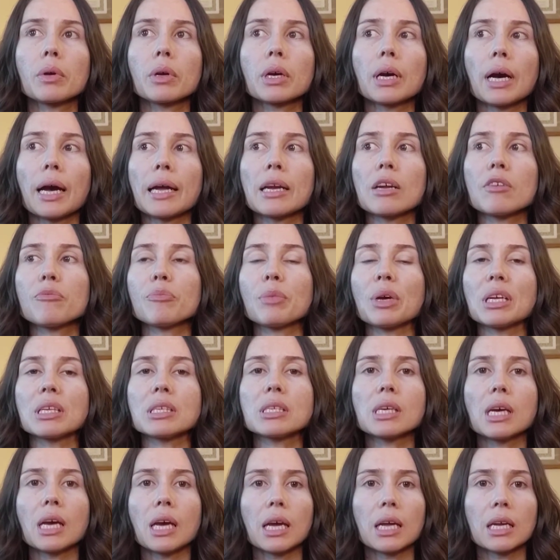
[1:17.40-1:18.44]
kind of
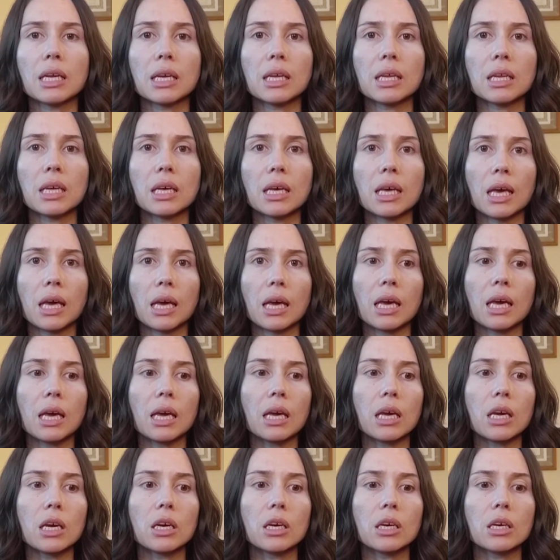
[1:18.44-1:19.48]
maintaining
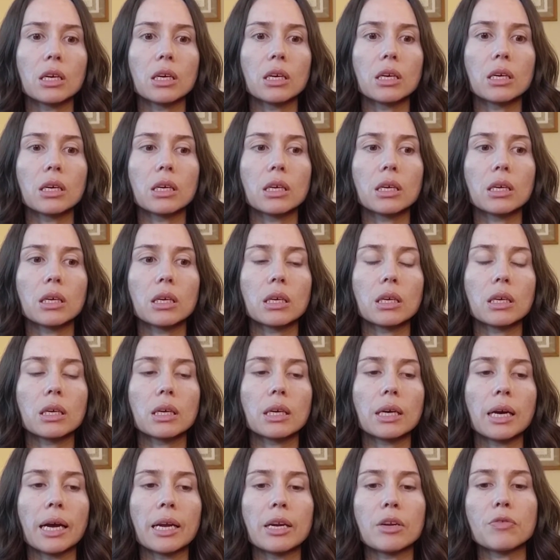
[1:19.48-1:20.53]
a
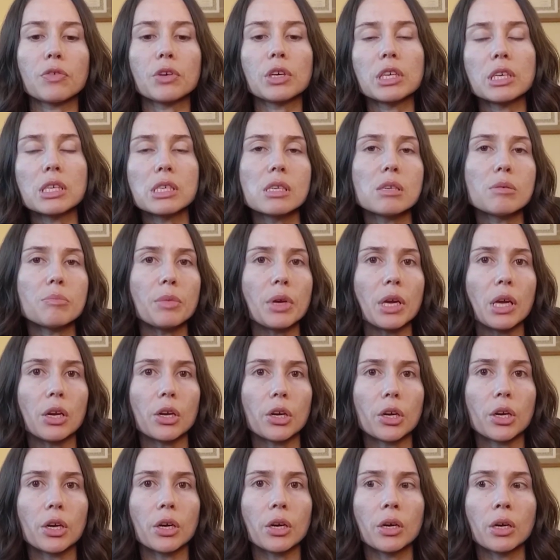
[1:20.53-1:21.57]
kind of good
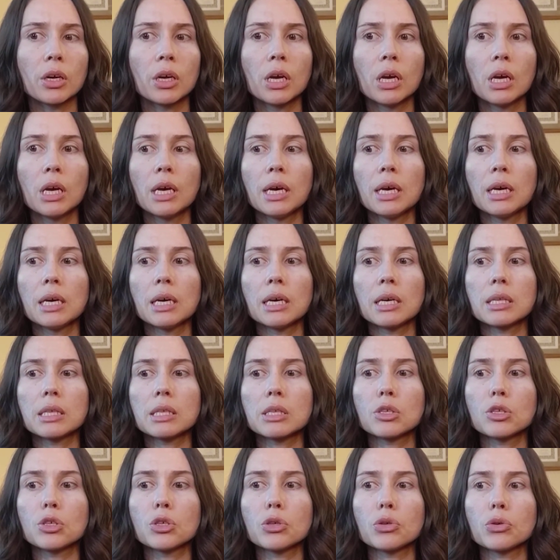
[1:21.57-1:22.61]
demeanor
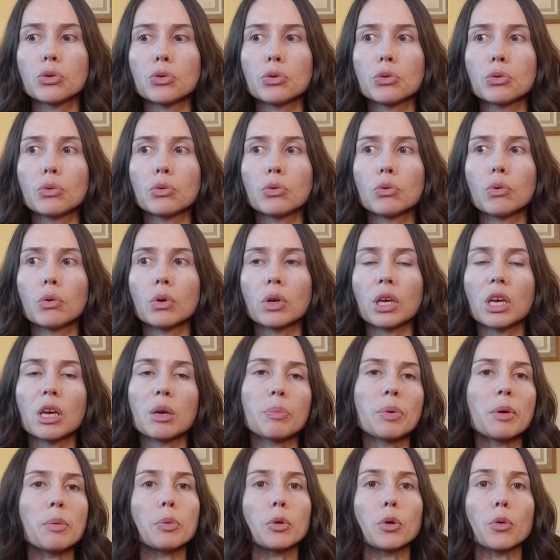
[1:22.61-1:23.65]
to
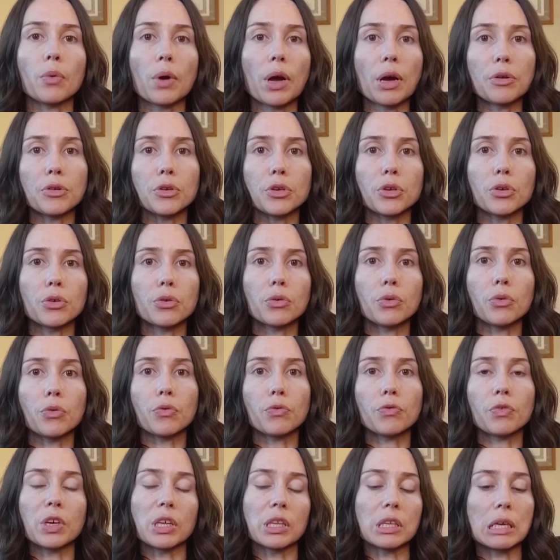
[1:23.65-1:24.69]
keep people around
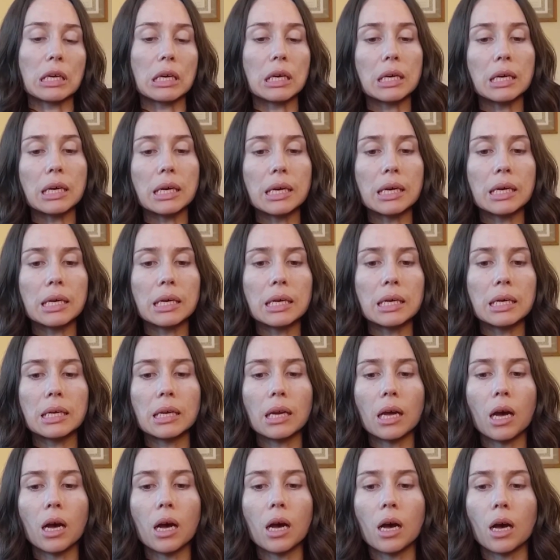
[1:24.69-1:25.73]
you feeling
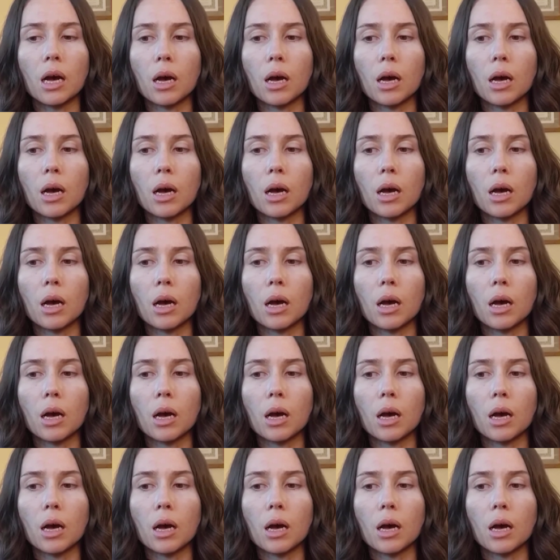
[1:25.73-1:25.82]
good,